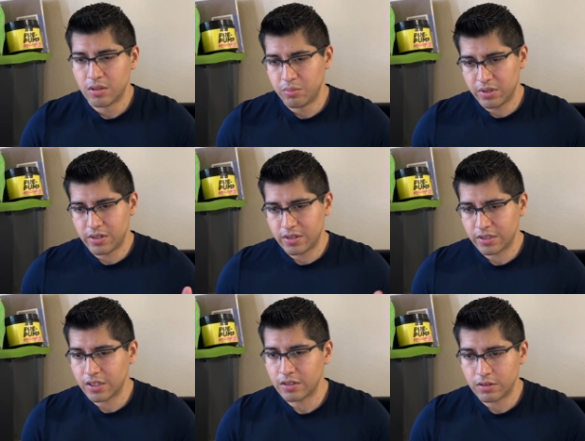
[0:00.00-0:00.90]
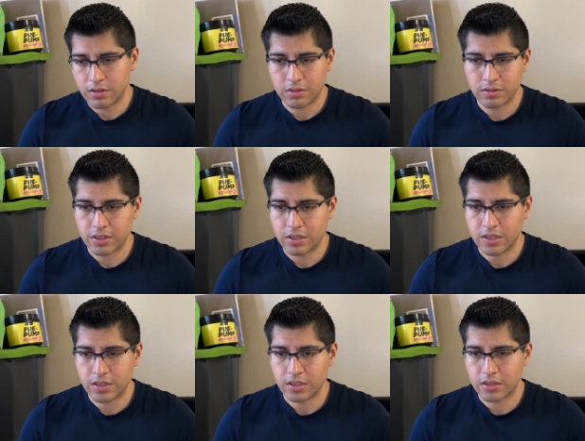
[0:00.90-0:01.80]
But again, you know, I
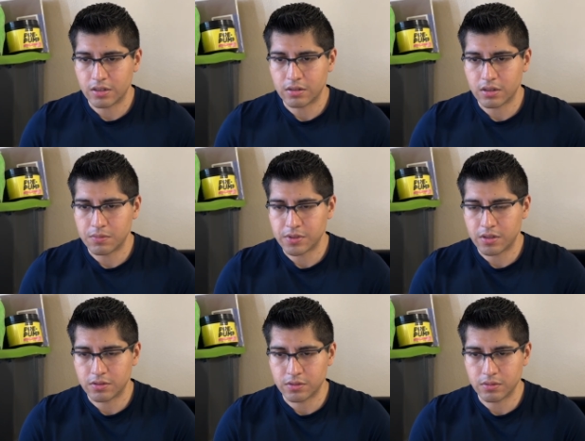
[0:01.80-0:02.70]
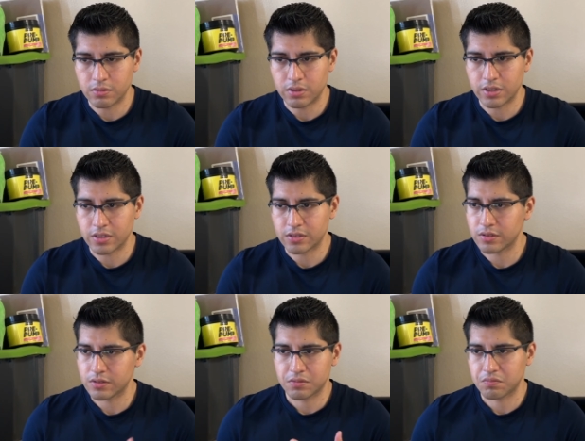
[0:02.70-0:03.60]
think it all comes down to, I
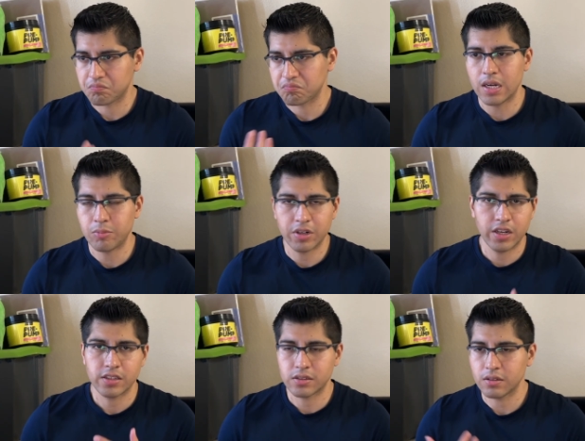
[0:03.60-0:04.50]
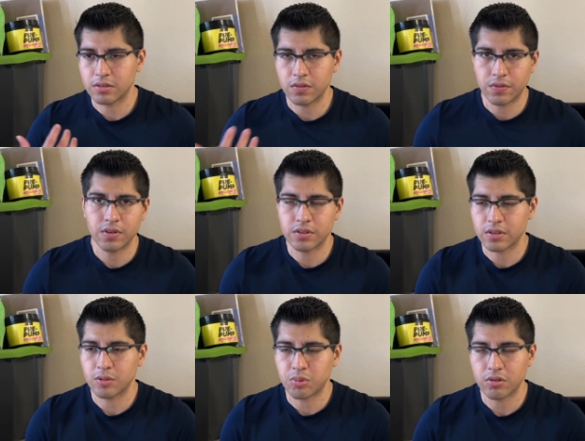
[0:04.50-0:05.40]
guess, everybody has a different
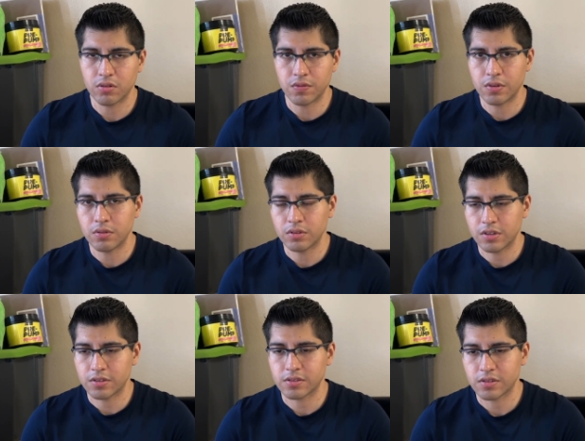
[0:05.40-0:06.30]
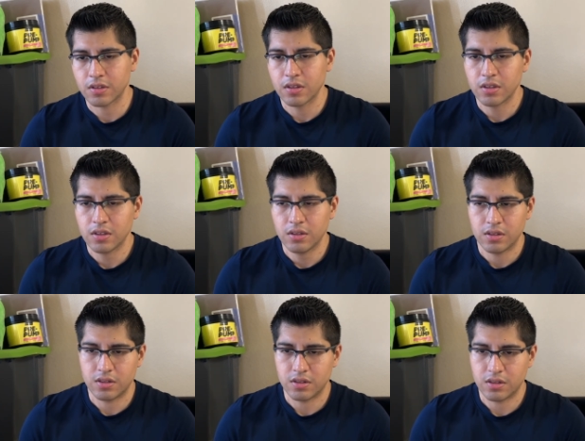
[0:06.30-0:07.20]
point of view on this.
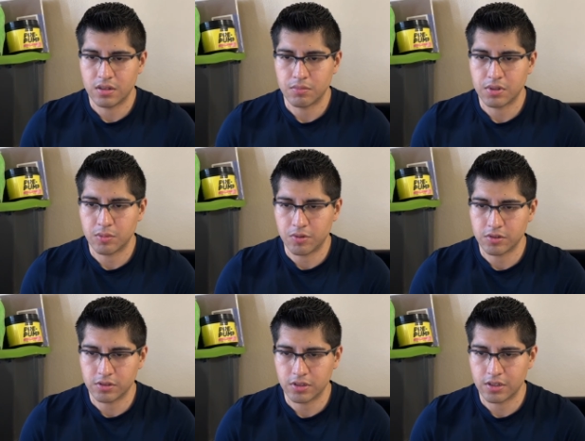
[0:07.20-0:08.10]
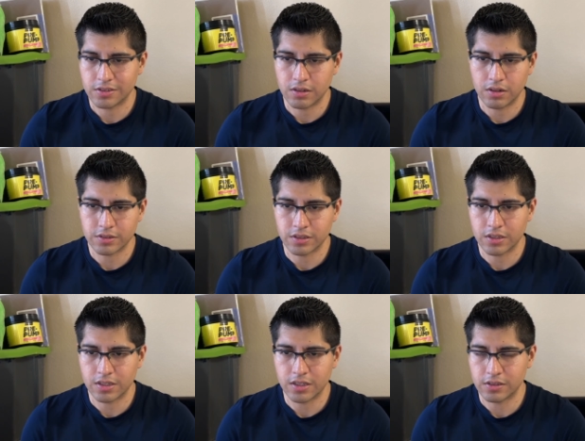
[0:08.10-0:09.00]
But personally, as long
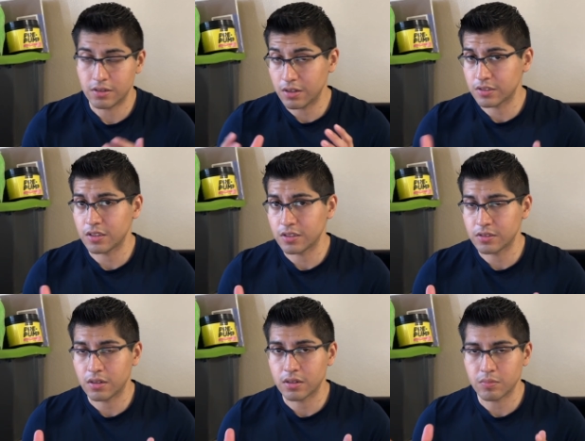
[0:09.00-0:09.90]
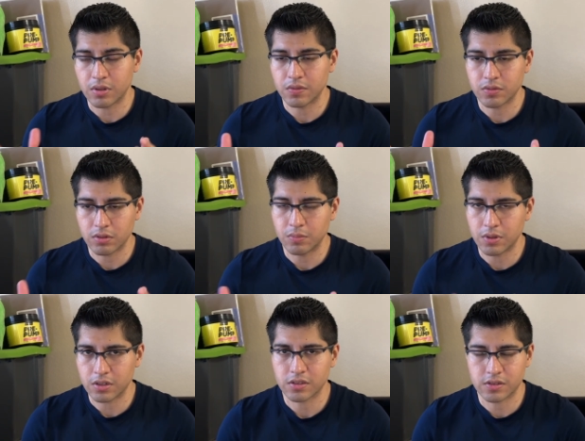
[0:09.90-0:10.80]
as it's not above
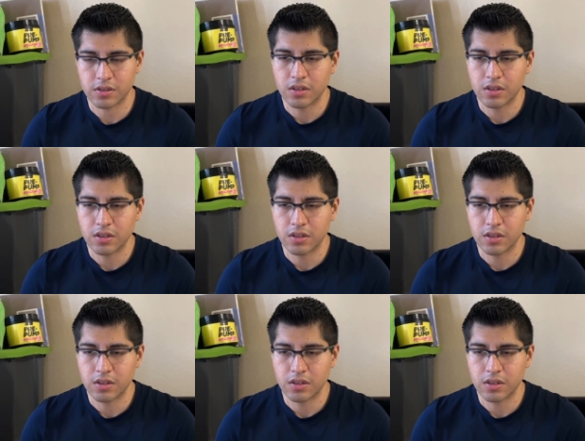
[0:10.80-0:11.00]
$20,